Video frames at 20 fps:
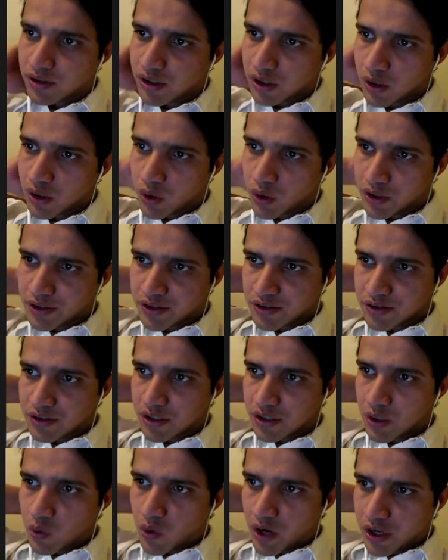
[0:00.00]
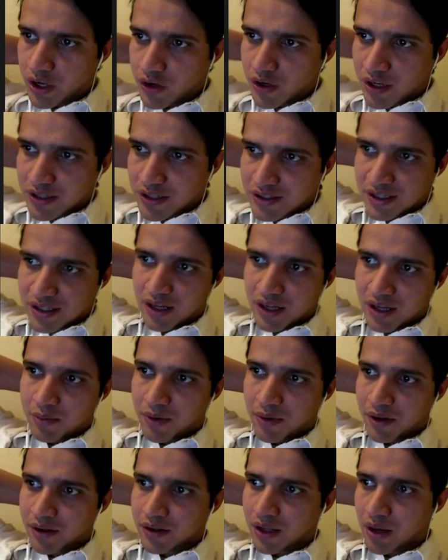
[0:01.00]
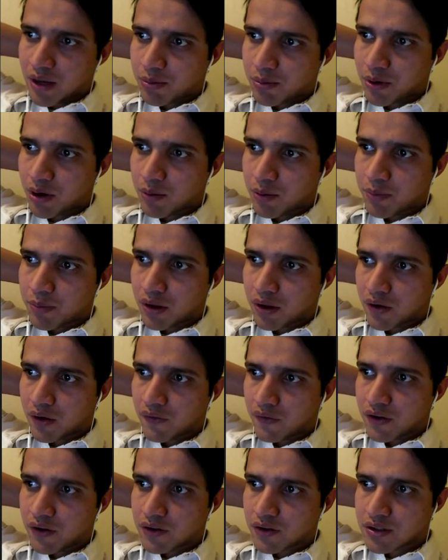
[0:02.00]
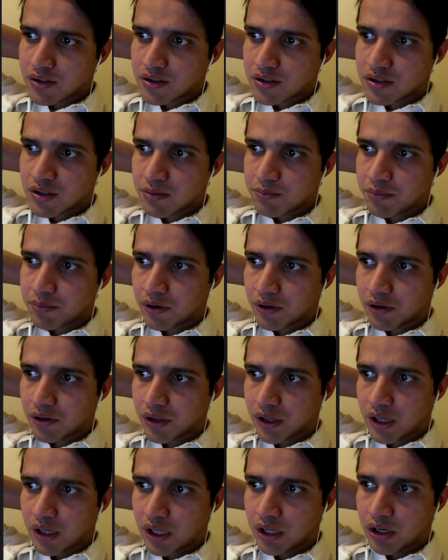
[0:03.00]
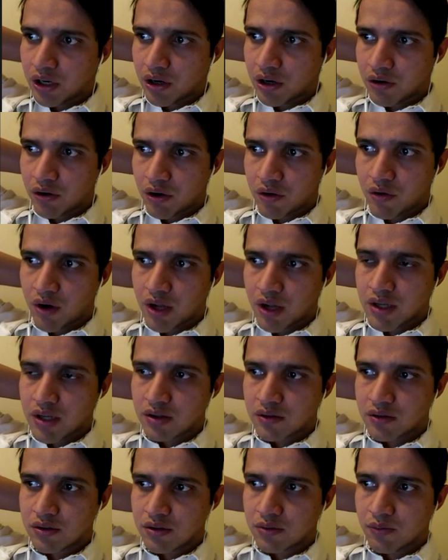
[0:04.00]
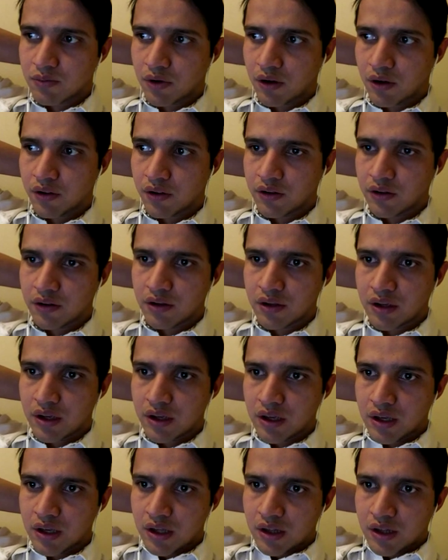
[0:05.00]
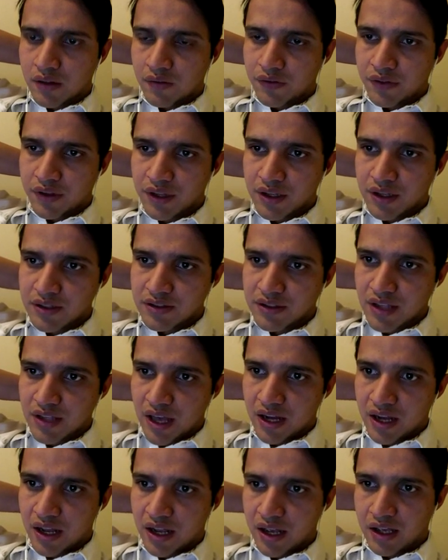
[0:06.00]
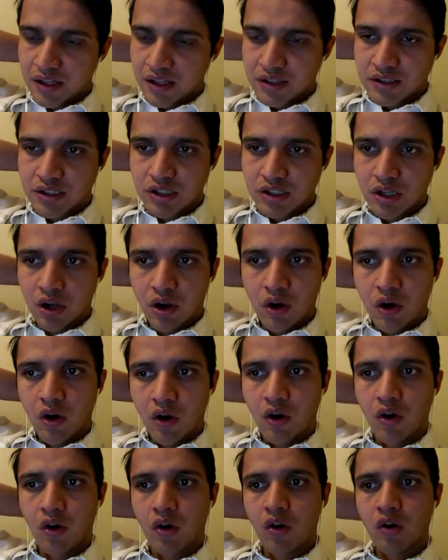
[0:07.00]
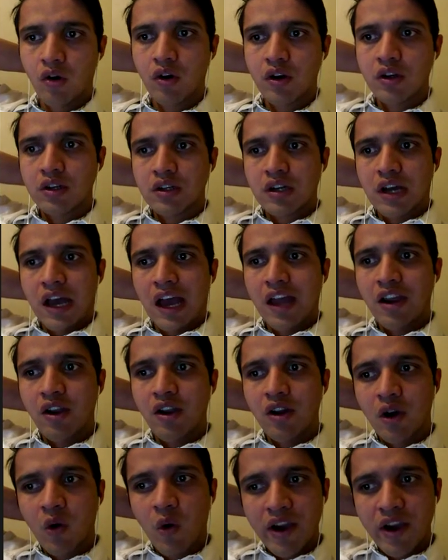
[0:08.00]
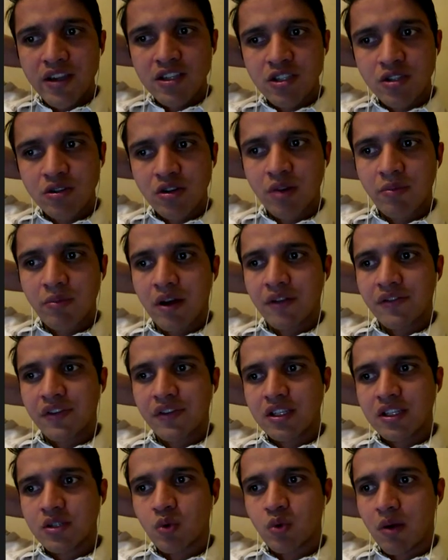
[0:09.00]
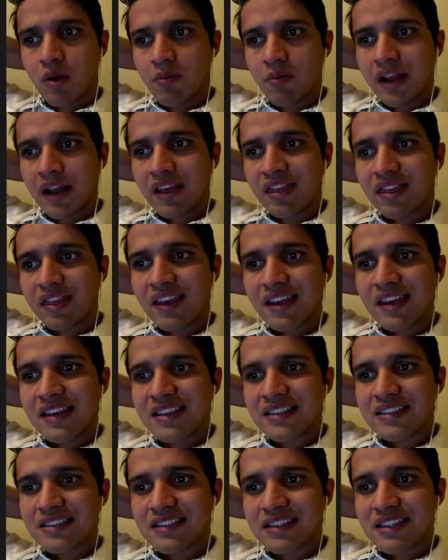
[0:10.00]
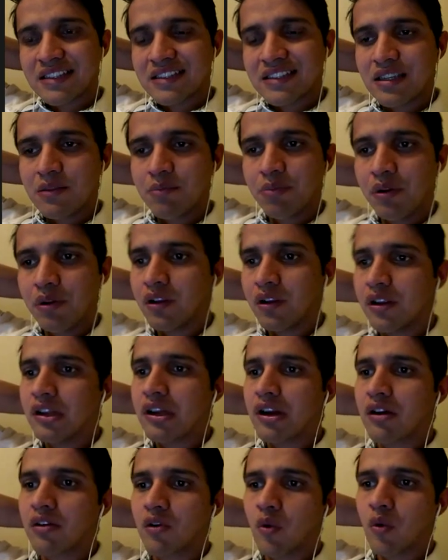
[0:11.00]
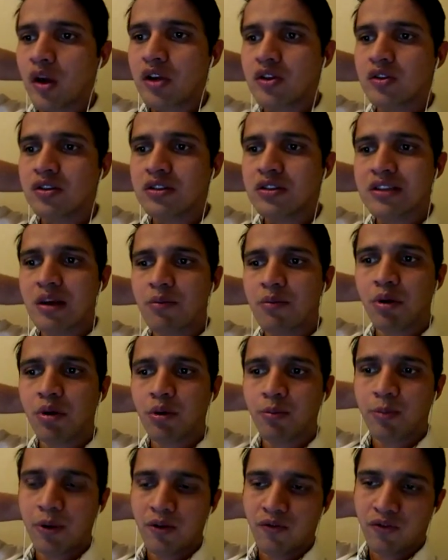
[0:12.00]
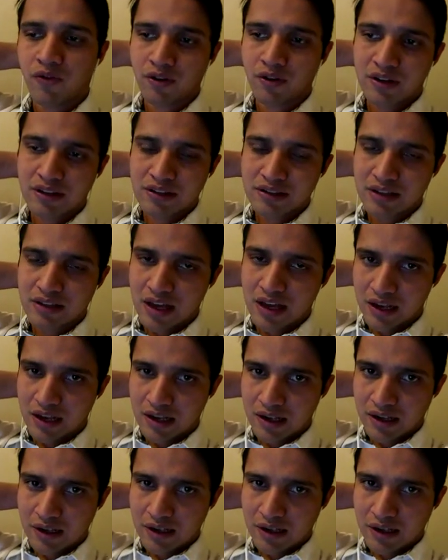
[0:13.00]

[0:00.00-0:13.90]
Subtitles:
in question C what you can say about the appropriate of using simple linear regression to model this data. So I'm not quite sure about this one, but I think it's the simple linear regression is appropriate for this data.